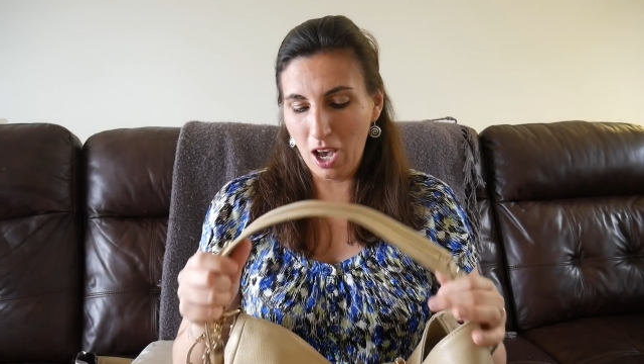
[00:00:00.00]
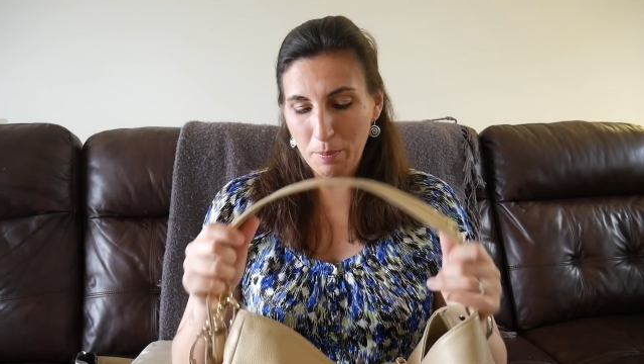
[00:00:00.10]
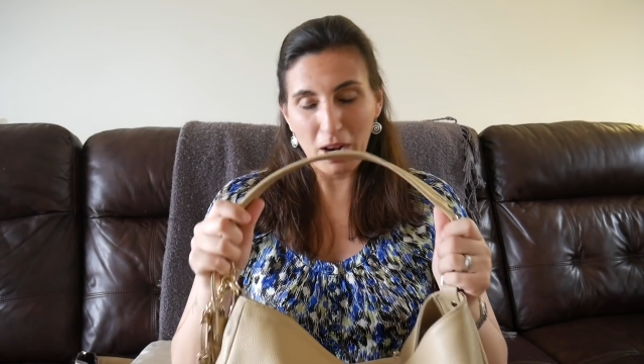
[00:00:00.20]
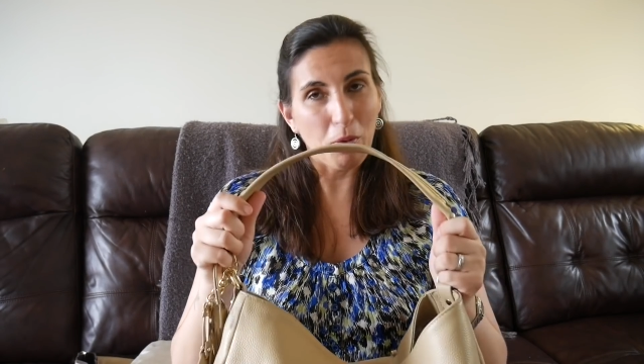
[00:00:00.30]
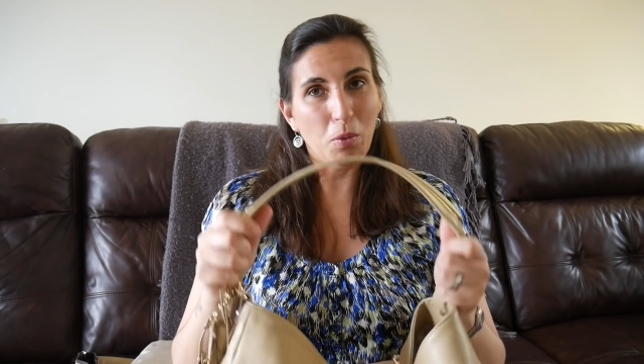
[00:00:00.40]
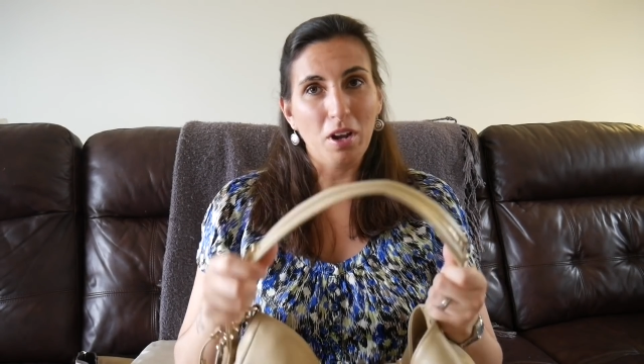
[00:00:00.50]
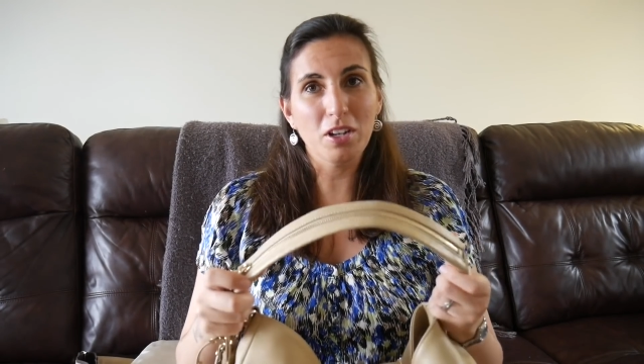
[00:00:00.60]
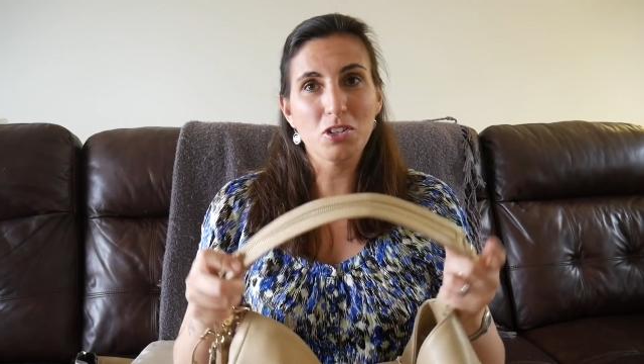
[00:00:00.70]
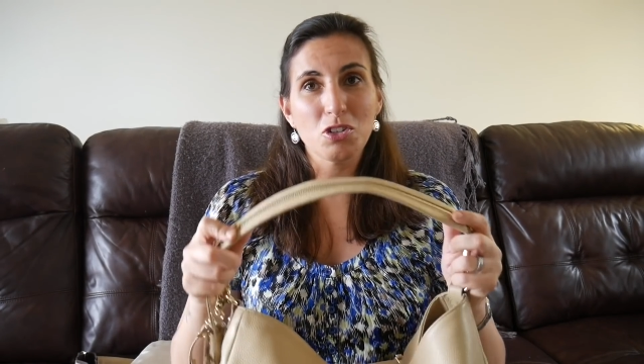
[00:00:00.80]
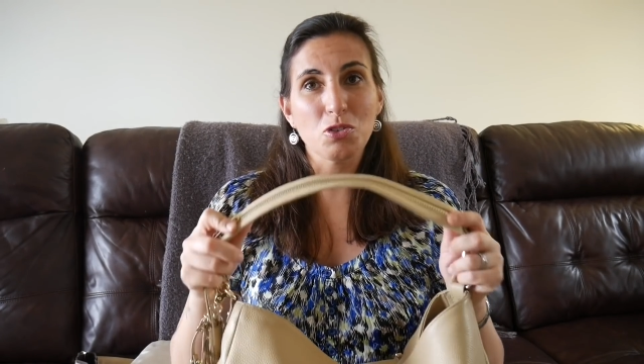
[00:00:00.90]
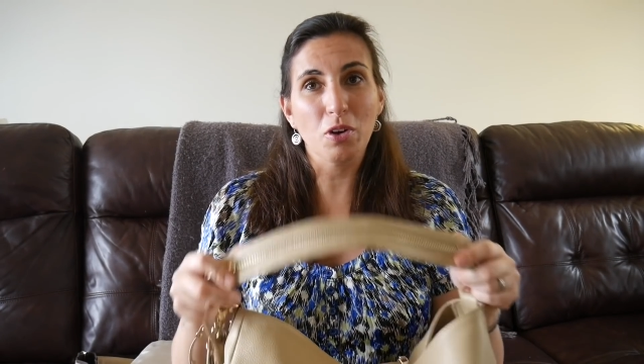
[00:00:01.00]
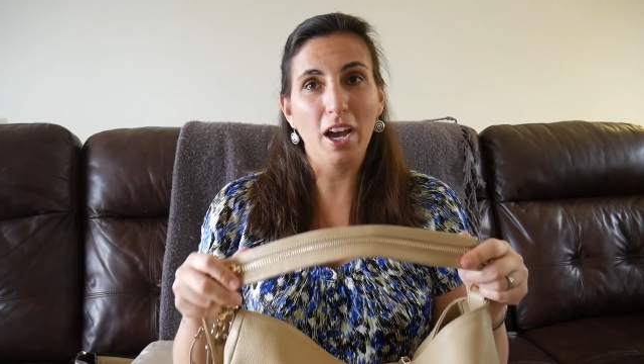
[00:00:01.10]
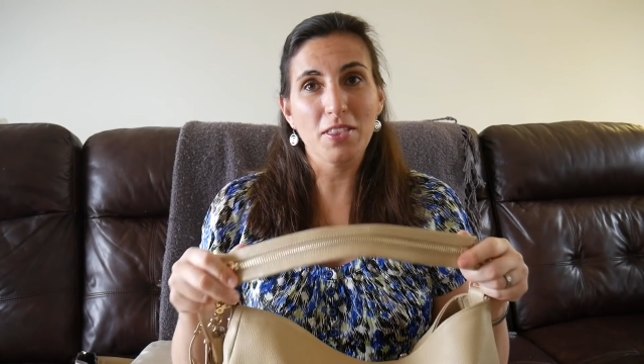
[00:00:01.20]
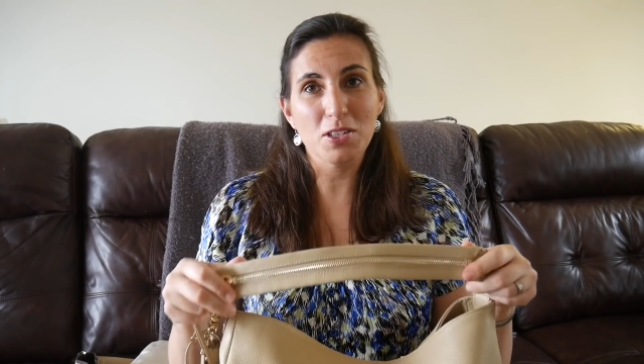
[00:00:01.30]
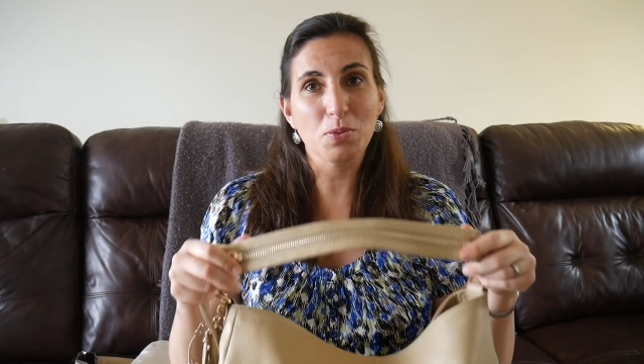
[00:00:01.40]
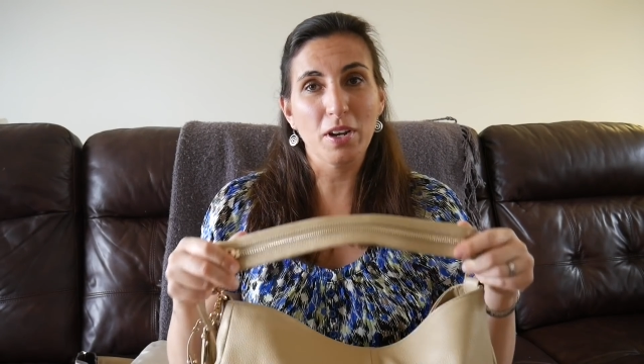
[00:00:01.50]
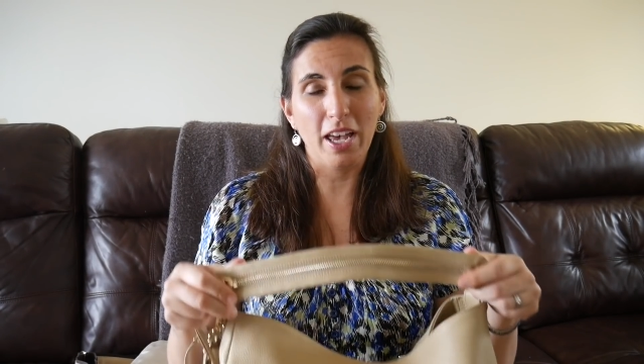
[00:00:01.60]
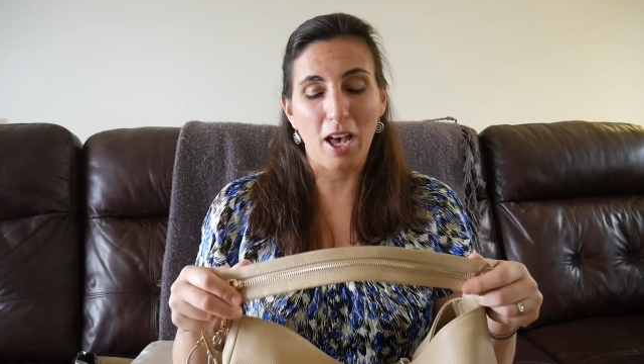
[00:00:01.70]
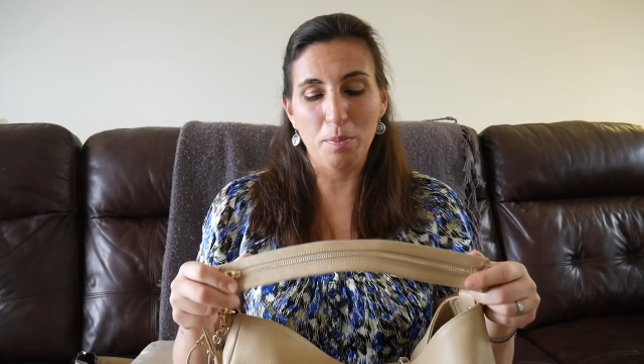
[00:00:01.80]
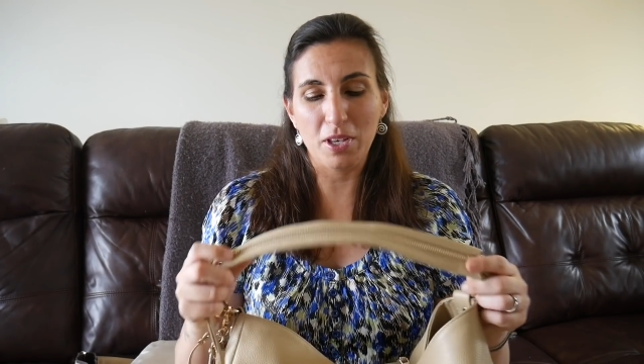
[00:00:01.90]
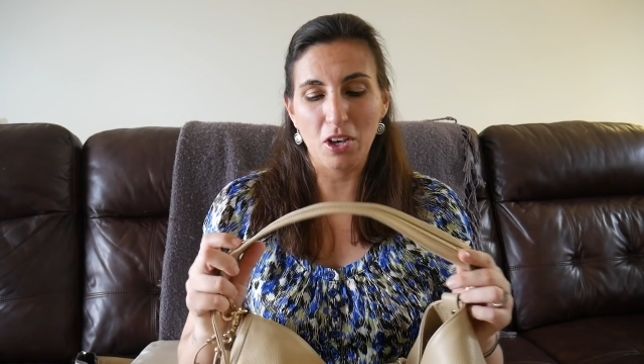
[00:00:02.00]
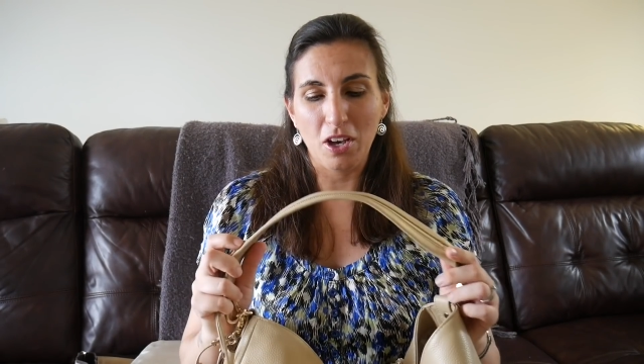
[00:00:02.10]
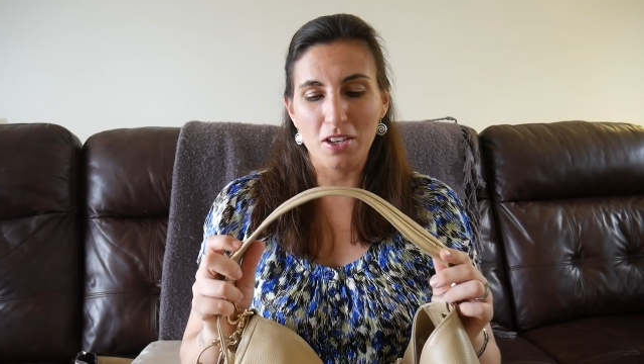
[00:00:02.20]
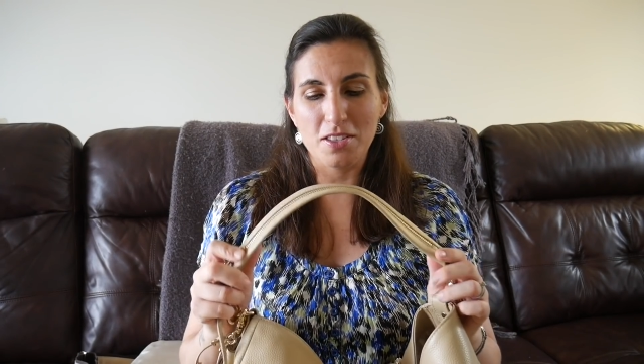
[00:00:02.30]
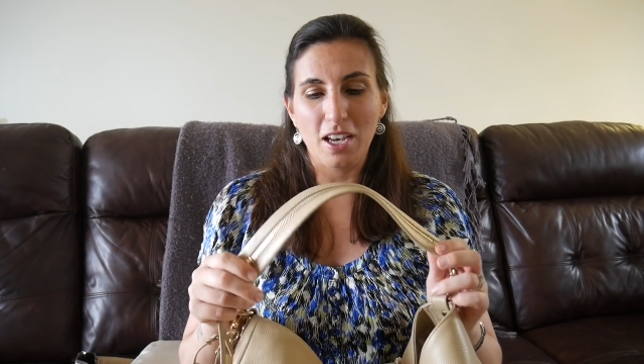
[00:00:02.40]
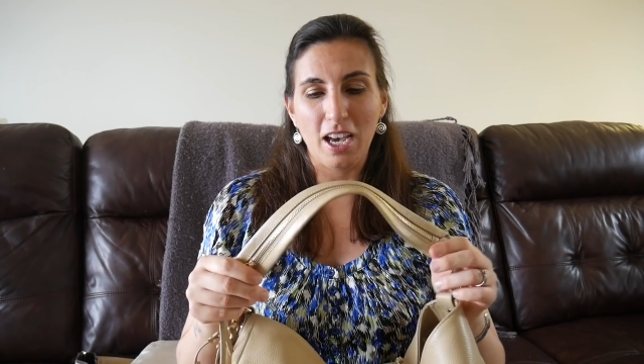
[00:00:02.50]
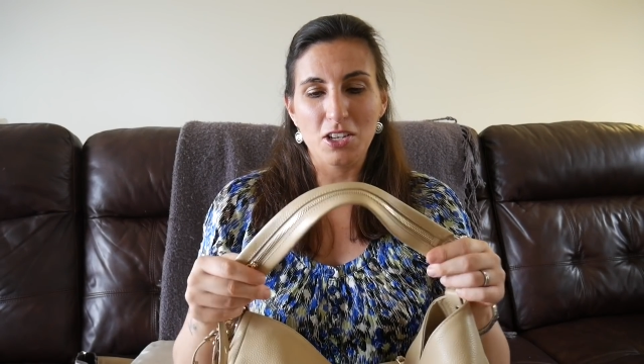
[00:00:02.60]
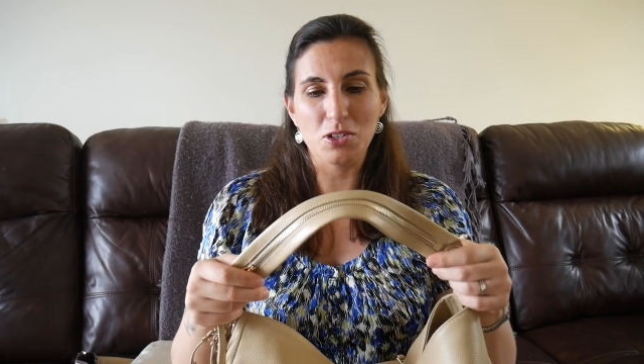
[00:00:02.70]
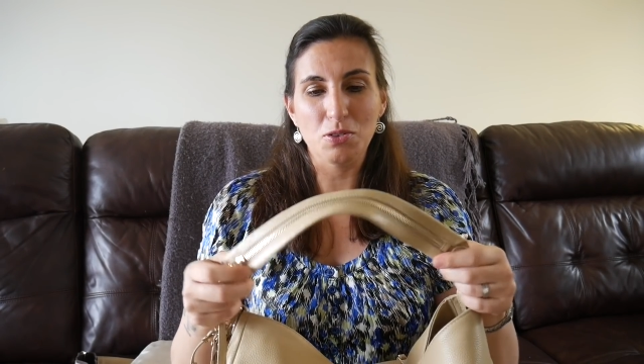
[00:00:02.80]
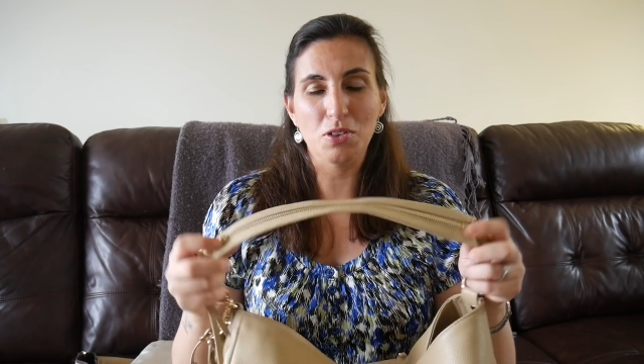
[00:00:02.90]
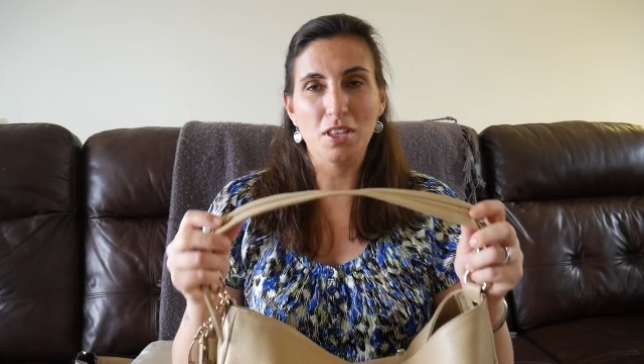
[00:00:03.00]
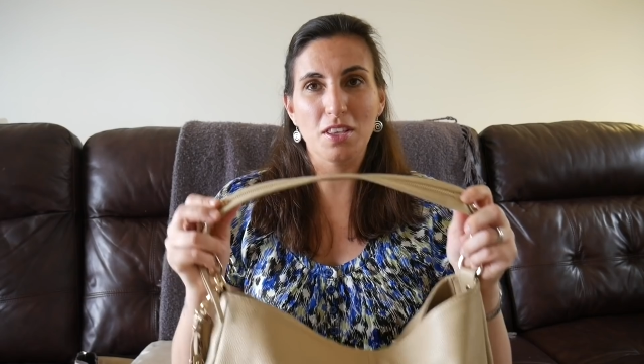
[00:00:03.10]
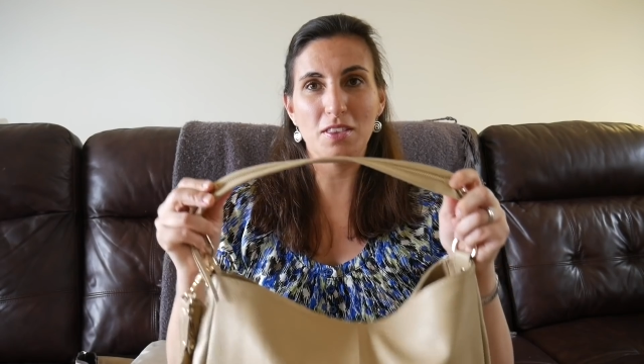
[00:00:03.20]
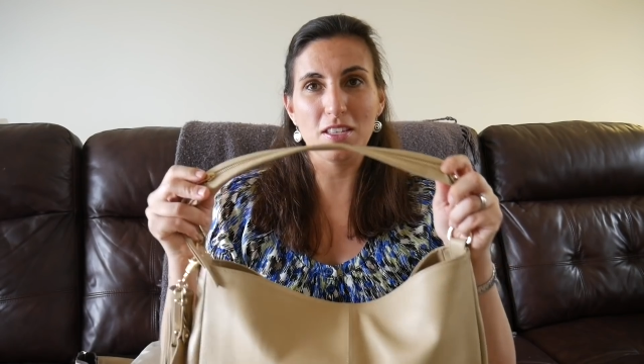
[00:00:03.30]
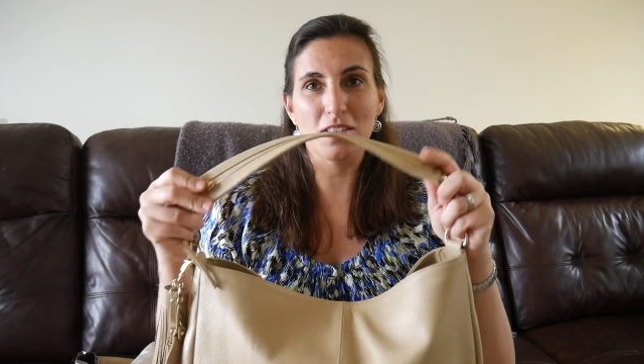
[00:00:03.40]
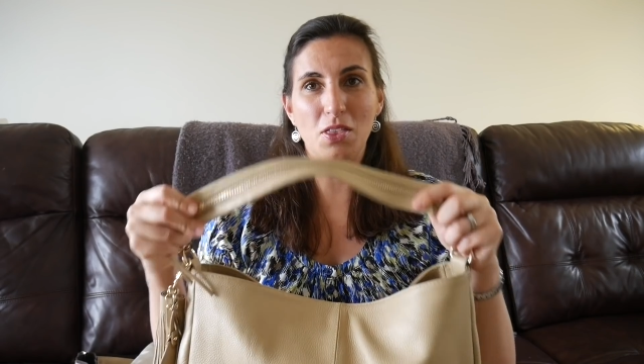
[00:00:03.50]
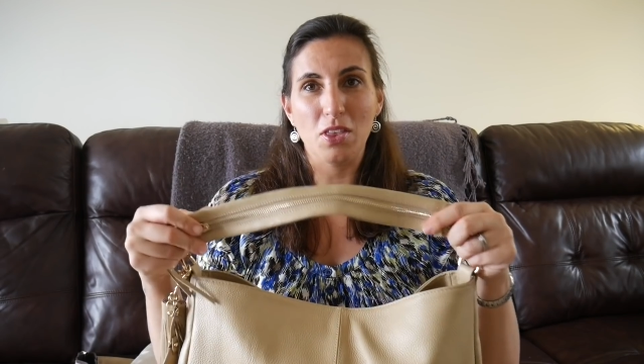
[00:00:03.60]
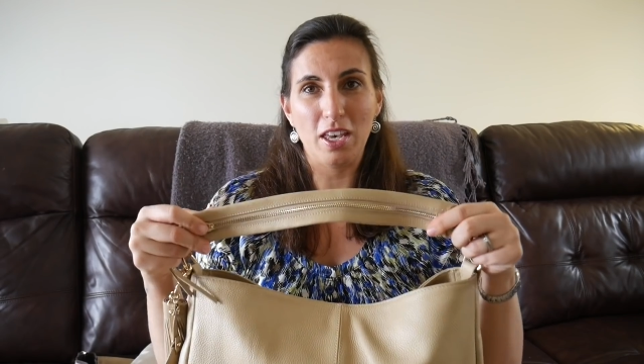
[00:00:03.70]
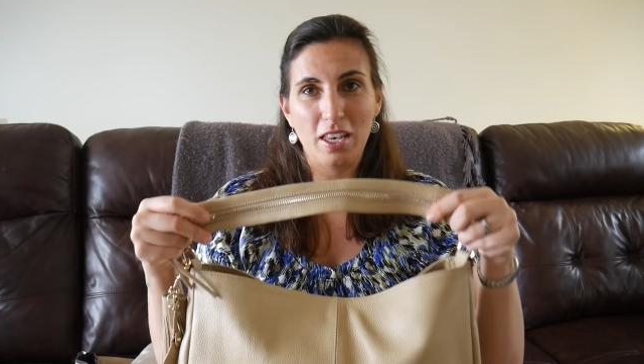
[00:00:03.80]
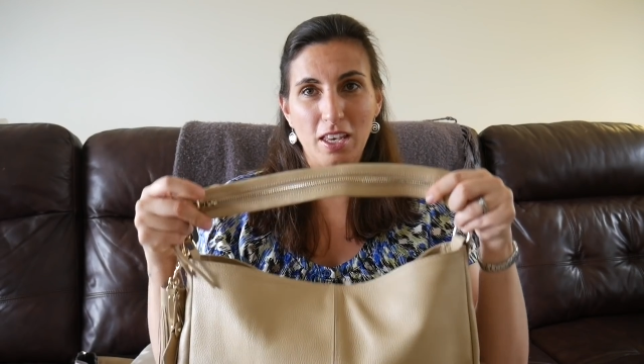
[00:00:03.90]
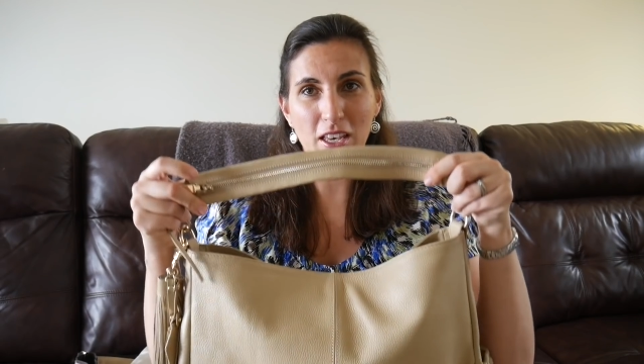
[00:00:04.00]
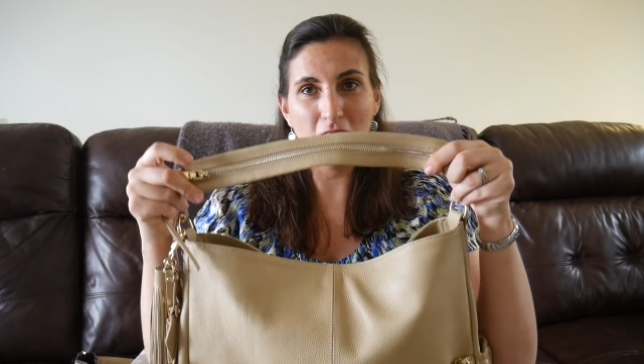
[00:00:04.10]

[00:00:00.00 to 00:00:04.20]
But I wanted to try this one out because I do think that this thick